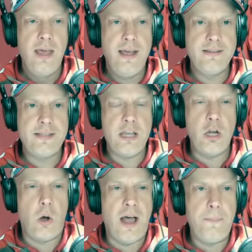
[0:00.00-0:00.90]
is that, you
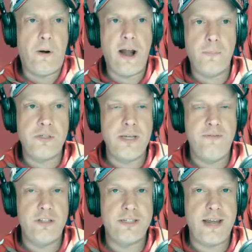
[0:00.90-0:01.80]
know, I brought up
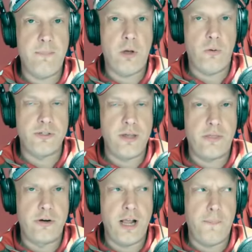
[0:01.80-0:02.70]
Steven Stamkos the
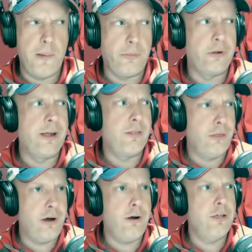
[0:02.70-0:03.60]
other day, and people are like,
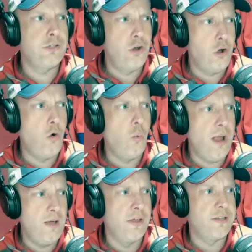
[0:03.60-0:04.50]
there is no
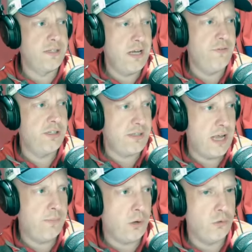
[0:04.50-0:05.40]
way that Steven
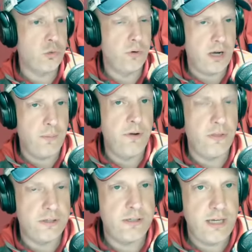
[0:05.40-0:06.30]
Stamkos would come to
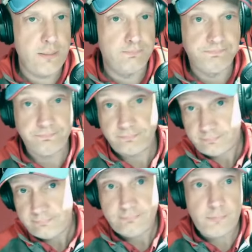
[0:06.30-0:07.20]
this team.
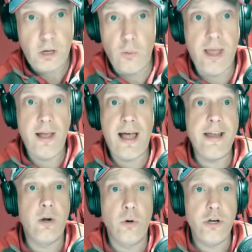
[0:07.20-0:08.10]
Okay, I
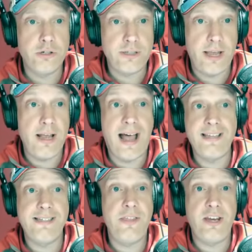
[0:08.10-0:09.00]
hear what you're saying. I
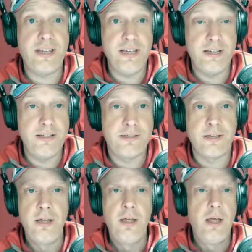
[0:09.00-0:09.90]
see that he is